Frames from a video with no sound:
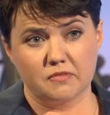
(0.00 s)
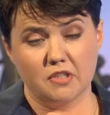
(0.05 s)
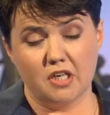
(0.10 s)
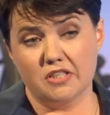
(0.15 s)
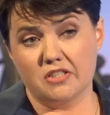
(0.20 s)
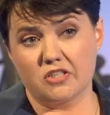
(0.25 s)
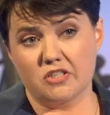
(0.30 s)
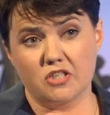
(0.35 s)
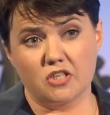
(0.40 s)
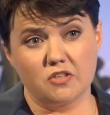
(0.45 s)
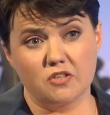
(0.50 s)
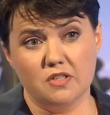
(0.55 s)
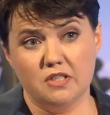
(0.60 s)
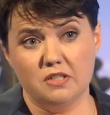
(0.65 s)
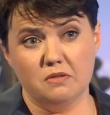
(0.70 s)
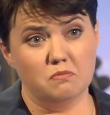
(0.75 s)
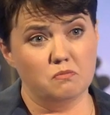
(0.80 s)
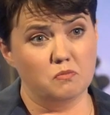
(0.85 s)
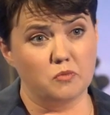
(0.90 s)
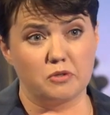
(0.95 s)
I disagree
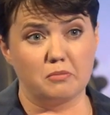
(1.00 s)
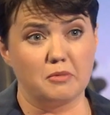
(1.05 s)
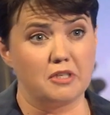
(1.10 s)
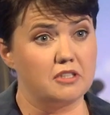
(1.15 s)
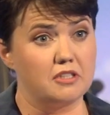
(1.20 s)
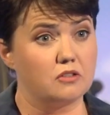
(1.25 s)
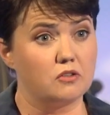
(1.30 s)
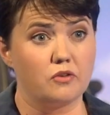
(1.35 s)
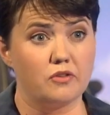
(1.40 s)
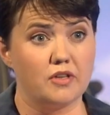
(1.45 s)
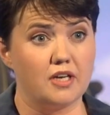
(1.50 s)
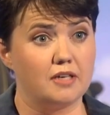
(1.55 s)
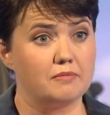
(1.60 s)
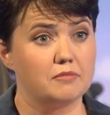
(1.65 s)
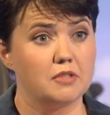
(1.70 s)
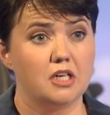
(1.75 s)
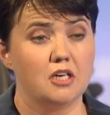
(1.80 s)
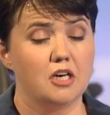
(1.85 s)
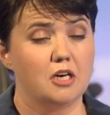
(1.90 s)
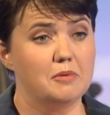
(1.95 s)
with Michael on that.
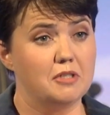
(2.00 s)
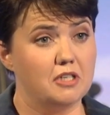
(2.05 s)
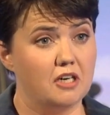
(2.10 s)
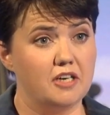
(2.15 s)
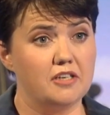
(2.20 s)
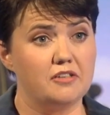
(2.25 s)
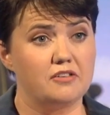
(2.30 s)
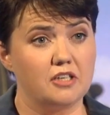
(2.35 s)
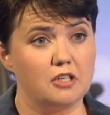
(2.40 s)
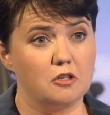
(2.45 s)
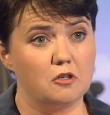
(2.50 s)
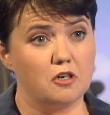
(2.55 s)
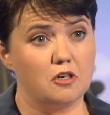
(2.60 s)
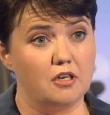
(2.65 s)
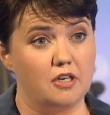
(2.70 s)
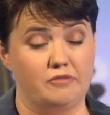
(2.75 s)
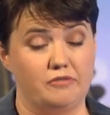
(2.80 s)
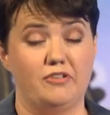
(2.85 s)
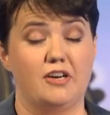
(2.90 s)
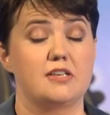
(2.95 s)
I mean, I think,
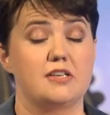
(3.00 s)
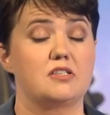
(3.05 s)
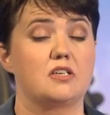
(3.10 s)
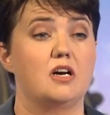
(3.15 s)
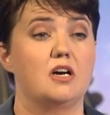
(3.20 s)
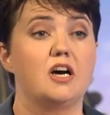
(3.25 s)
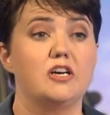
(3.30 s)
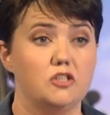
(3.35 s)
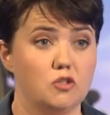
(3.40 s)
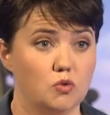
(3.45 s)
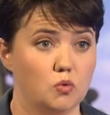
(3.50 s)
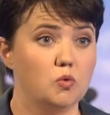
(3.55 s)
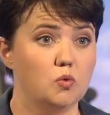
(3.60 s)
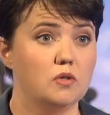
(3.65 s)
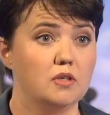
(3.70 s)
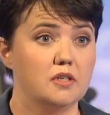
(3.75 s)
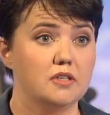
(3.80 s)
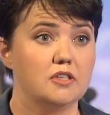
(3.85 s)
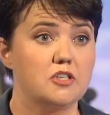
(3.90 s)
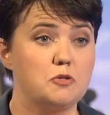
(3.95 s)
in fact, I know,
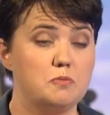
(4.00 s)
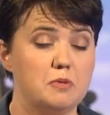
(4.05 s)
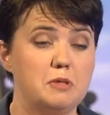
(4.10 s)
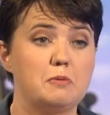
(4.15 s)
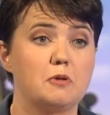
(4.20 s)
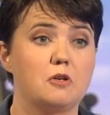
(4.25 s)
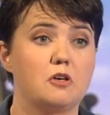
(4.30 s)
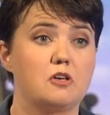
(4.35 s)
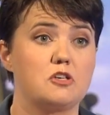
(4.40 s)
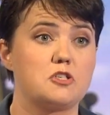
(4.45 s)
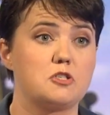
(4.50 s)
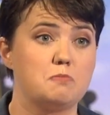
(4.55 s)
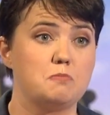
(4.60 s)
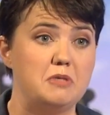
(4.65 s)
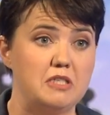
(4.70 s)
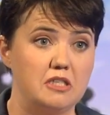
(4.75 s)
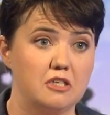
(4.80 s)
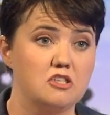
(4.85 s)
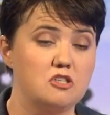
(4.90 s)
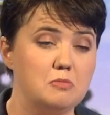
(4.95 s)
because people are
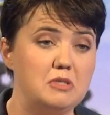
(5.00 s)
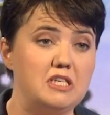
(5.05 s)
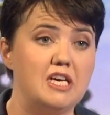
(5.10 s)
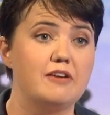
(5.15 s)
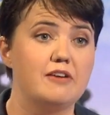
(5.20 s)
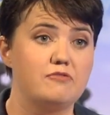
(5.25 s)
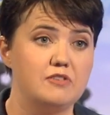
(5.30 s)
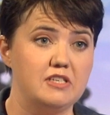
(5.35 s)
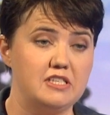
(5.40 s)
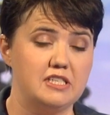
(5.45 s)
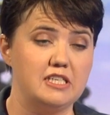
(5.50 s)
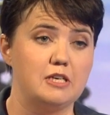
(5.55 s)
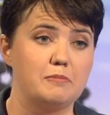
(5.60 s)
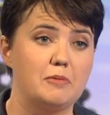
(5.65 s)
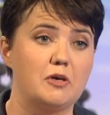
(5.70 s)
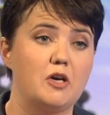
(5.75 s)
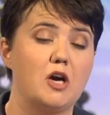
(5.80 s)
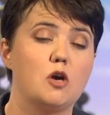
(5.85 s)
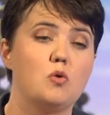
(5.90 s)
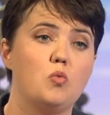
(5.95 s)
speaking to me every day
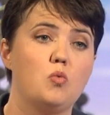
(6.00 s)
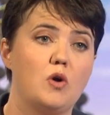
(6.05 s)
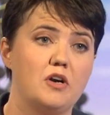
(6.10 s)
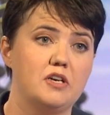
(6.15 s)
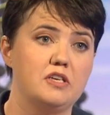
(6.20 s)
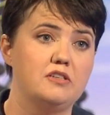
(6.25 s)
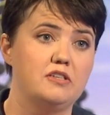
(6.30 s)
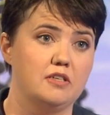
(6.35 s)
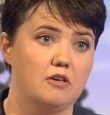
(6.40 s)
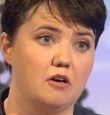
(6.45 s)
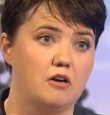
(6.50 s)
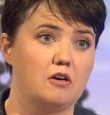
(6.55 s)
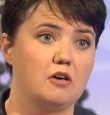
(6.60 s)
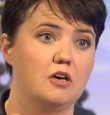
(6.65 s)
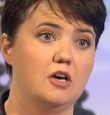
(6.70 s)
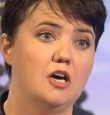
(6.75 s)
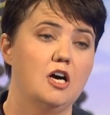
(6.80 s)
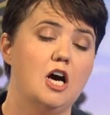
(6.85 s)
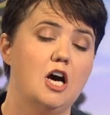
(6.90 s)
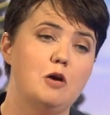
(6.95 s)
about how worried they are
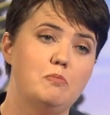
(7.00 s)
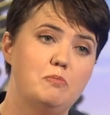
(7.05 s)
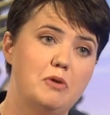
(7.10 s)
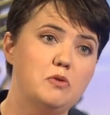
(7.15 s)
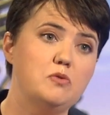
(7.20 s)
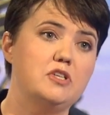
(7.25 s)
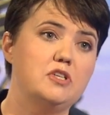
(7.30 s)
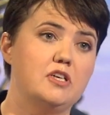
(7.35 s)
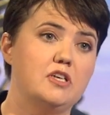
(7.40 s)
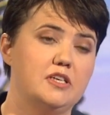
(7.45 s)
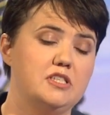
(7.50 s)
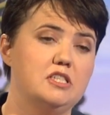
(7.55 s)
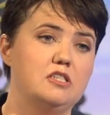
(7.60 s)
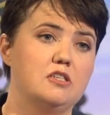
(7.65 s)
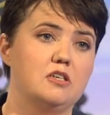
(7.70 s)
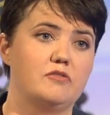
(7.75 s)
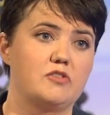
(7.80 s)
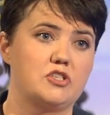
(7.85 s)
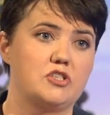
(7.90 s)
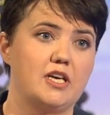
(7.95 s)
about the
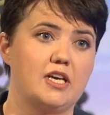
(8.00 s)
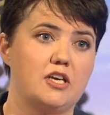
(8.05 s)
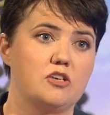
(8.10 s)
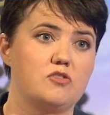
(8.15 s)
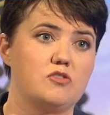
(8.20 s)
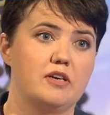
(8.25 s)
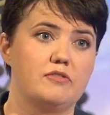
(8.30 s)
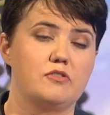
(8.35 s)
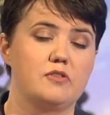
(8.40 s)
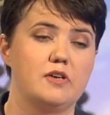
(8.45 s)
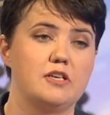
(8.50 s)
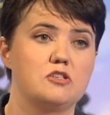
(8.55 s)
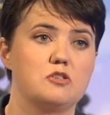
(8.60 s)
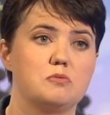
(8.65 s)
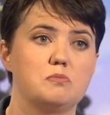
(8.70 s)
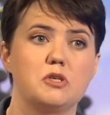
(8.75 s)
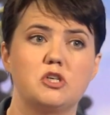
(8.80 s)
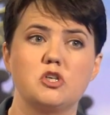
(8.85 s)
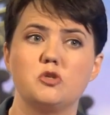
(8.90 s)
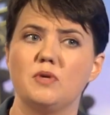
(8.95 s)
idea of a second referendum,
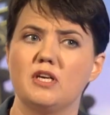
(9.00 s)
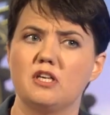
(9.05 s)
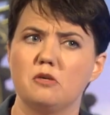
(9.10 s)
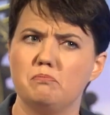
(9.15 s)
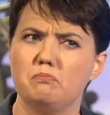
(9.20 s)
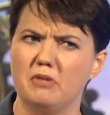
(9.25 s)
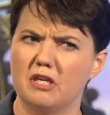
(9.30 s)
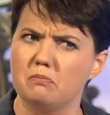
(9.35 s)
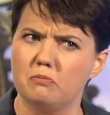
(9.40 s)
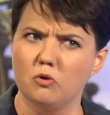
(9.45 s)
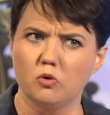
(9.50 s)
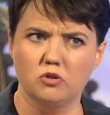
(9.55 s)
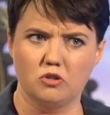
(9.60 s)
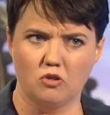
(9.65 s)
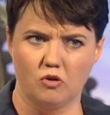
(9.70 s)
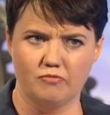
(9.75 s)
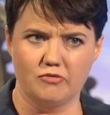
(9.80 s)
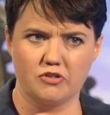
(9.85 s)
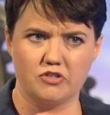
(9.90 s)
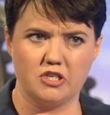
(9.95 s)
because we had a big, bold
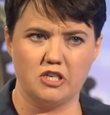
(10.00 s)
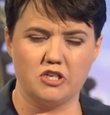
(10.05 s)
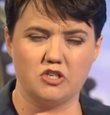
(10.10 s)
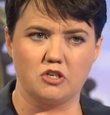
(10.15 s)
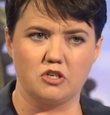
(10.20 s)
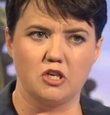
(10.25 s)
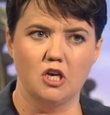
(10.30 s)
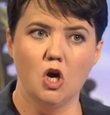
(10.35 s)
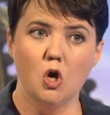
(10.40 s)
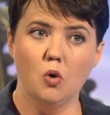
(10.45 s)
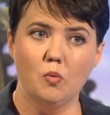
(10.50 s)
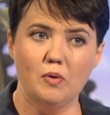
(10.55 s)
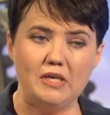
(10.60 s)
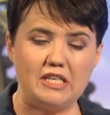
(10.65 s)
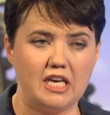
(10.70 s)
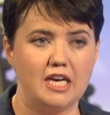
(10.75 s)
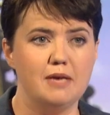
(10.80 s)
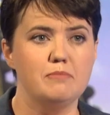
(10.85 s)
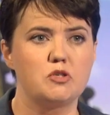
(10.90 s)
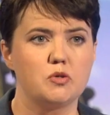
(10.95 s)
conversation, we
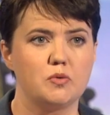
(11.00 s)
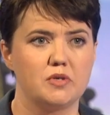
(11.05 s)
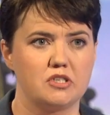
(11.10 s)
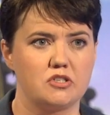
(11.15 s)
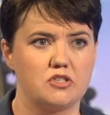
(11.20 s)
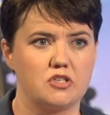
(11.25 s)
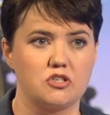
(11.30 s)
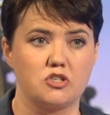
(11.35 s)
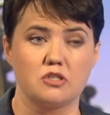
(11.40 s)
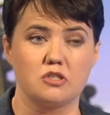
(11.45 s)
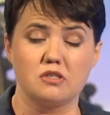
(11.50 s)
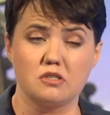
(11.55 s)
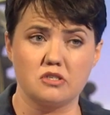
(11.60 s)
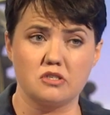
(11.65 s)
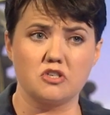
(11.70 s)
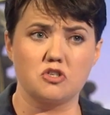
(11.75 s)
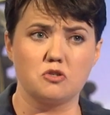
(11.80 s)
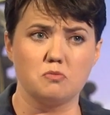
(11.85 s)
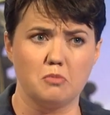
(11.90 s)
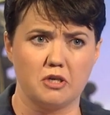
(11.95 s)
came to a
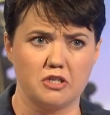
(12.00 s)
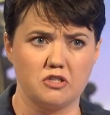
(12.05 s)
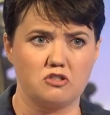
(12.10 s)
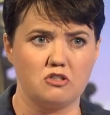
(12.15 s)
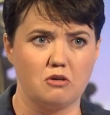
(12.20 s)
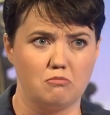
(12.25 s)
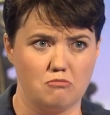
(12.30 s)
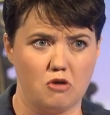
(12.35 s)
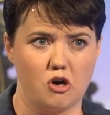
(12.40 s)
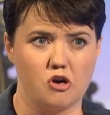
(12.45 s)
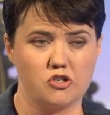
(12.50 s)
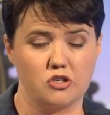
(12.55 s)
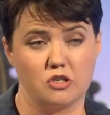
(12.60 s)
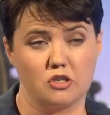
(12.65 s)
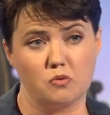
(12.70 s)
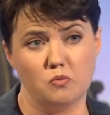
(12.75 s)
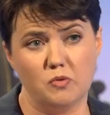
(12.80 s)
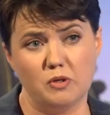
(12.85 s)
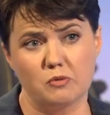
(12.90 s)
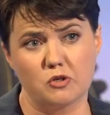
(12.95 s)
decision by some margin,
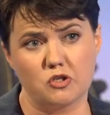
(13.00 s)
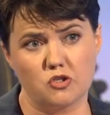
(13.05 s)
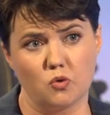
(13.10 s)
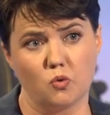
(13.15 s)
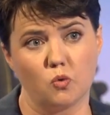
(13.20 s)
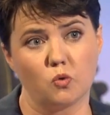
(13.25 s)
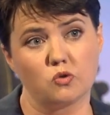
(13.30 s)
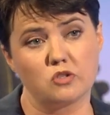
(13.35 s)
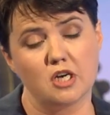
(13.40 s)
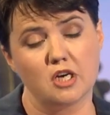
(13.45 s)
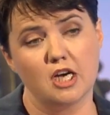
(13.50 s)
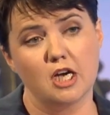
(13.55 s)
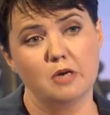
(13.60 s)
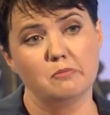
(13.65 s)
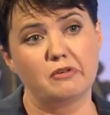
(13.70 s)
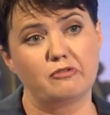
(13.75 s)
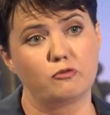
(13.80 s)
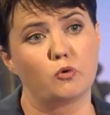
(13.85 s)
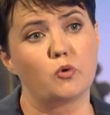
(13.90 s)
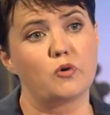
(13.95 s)
and we were told
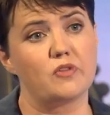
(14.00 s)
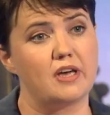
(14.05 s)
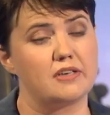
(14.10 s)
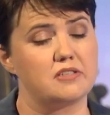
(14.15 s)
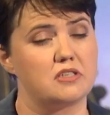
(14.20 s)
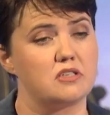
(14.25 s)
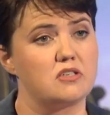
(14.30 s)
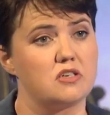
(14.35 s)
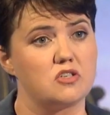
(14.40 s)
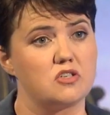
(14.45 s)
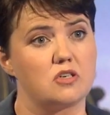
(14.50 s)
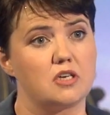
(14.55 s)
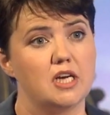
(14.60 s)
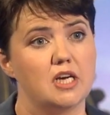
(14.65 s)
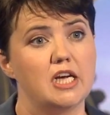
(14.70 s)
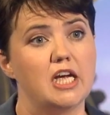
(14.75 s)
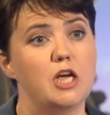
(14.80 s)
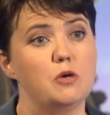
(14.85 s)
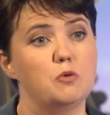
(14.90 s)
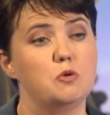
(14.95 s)
before that decision
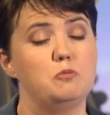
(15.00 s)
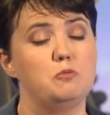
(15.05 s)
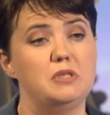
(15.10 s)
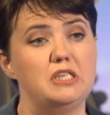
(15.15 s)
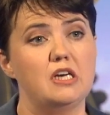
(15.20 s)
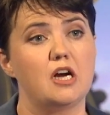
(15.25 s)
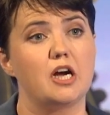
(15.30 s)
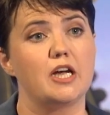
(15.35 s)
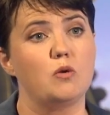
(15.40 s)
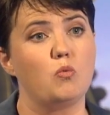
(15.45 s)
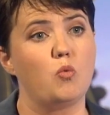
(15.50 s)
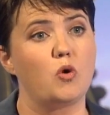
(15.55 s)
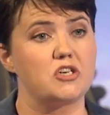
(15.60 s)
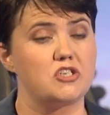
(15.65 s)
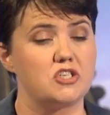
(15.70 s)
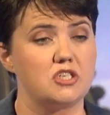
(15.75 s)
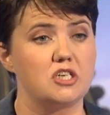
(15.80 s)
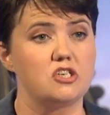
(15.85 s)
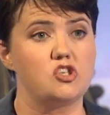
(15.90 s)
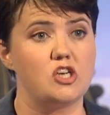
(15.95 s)
it would be a
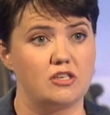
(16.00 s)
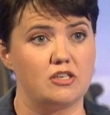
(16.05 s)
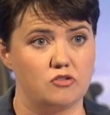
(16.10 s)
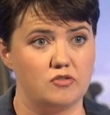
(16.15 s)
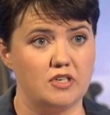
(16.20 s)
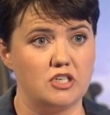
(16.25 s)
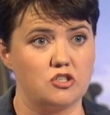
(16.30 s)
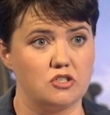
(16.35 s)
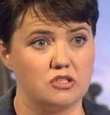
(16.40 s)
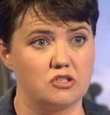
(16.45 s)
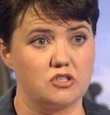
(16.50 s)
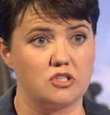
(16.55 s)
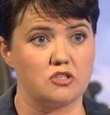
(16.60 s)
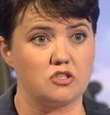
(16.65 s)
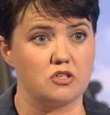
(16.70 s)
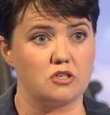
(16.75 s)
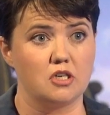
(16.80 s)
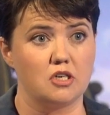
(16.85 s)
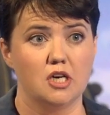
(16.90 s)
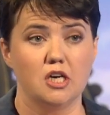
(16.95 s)
once-in-a-generation
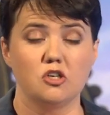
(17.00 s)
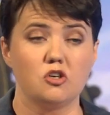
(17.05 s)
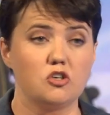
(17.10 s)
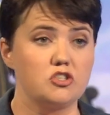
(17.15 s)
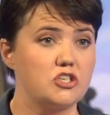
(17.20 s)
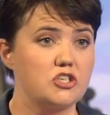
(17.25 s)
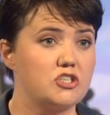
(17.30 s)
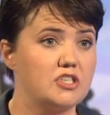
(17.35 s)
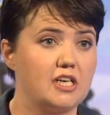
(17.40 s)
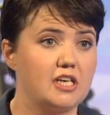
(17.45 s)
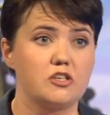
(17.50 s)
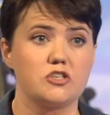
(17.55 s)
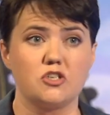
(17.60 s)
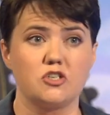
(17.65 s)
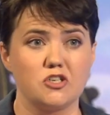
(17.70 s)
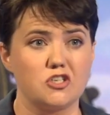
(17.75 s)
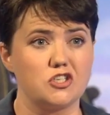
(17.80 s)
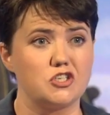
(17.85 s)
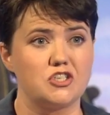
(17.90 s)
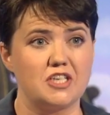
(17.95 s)
decision. Not just Nicola
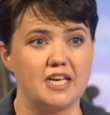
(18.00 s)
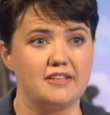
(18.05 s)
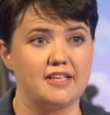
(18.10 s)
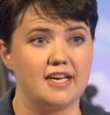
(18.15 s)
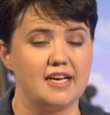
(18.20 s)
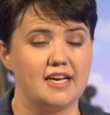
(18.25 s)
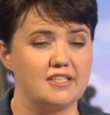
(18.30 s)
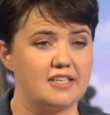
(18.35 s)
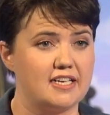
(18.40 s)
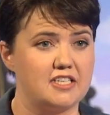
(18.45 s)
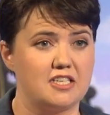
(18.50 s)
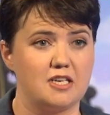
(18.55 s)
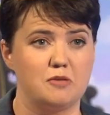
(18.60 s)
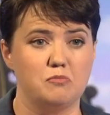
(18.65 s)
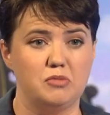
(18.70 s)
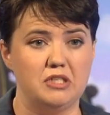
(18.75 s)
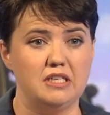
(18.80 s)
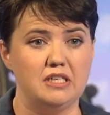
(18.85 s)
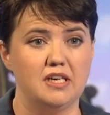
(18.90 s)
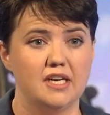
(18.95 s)
Sturgeon said that as
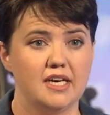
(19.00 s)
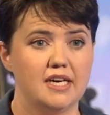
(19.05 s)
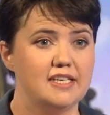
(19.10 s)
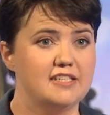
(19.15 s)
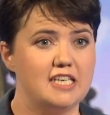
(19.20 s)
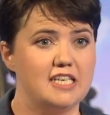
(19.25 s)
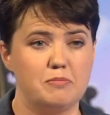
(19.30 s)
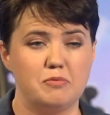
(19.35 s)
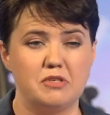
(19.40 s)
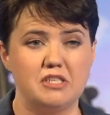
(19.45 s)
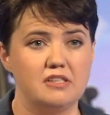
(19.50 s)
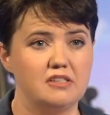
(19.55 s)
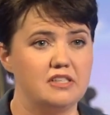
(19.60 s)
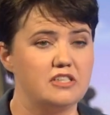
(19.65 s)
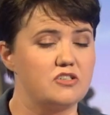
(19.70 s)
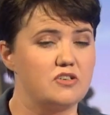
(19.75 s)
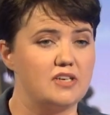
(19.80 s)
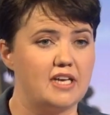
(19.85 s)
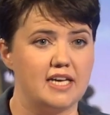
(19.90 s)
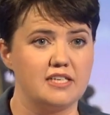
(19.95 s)
SNP, deputy
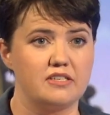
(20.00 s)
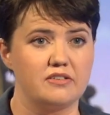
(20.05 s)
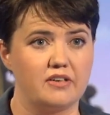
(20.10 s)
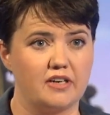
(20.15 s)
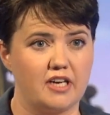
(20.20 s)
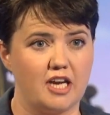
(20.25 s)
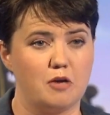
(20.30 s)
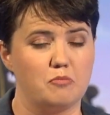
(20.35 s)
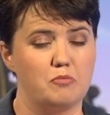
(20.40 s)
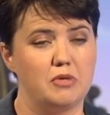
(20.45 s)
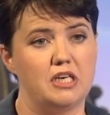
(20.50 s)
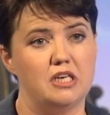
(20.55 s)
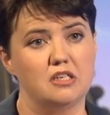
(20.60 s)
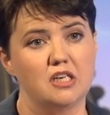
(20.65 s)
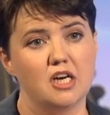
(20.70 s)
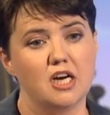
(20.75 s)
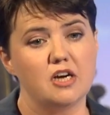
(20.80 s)
leader and head of their campaign.